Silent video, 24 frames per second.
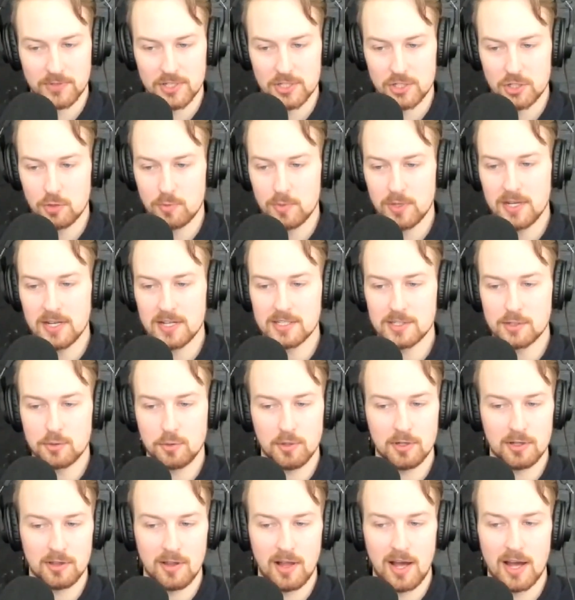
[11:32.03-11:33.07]
did you begin
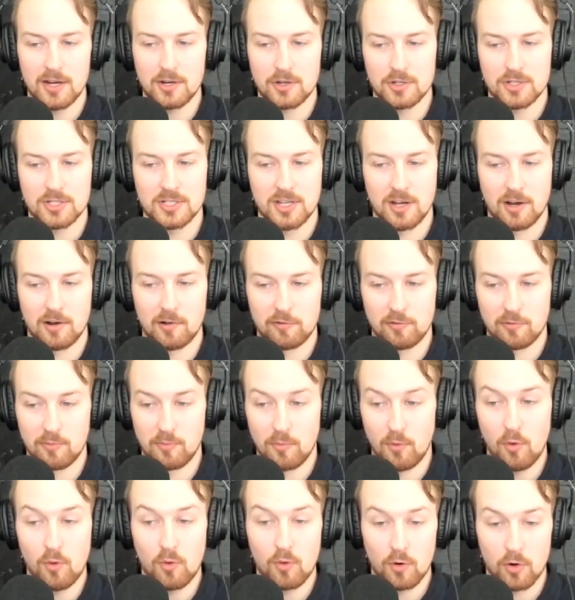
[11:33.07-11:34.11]
to align yourself
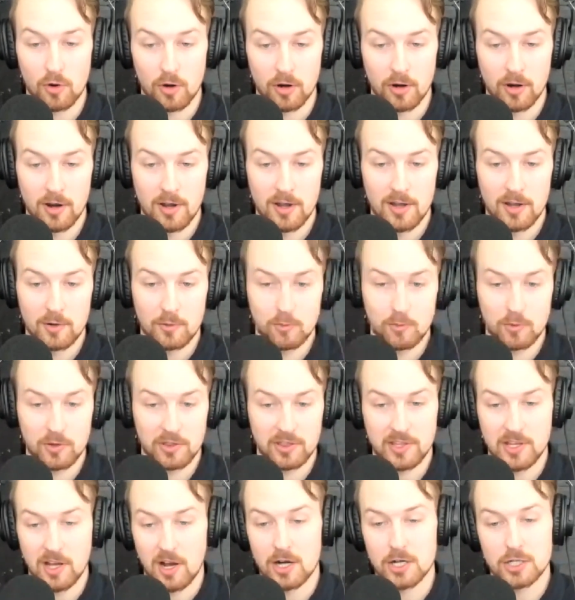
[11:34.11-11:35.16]
more
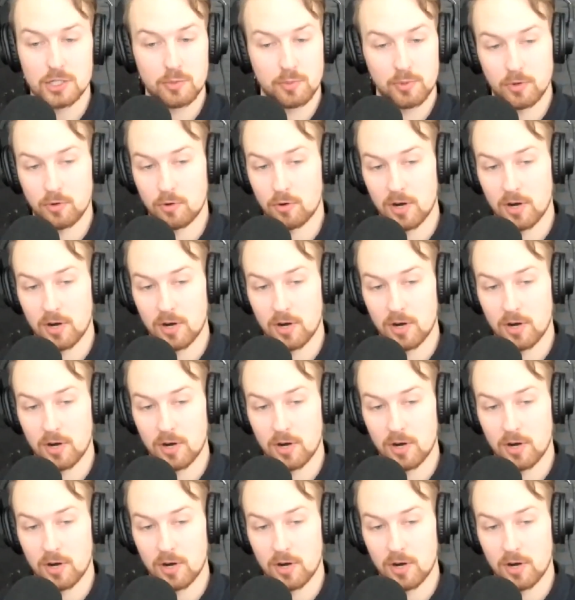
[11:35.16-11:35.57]
with the entrepreneur